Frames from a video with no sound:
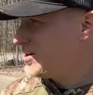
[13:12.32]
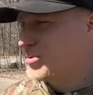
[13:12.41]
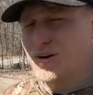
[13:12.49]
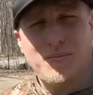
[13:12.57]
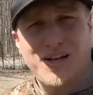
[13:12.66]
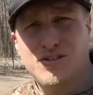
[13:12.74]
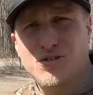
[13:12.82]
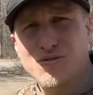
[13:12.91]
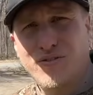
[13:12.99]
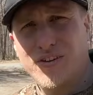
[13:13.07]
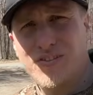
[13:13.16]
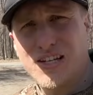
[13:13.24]
what it made
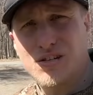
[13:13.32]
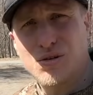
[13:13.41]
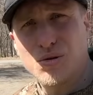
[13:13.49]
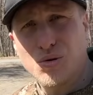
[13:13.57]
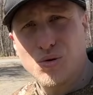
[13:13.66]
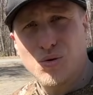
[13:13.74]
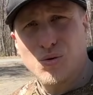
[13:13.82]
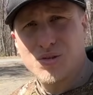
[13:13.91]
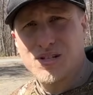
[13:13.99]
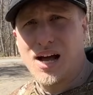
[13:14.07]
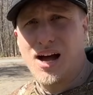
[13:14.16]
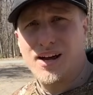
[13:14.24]
252
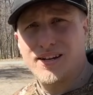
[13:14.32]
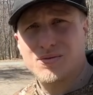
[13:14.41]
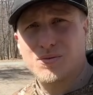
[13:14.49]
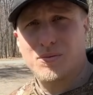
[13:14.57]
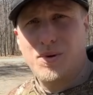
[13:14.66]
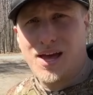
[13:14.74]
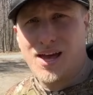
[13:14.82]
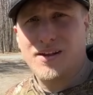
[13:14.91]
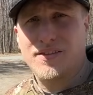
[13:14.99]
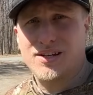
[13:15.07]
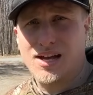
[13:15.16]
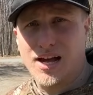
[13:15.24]
was the highest we've had
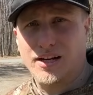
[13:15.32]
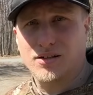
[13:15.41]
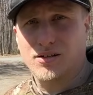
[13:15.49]
on the dyno.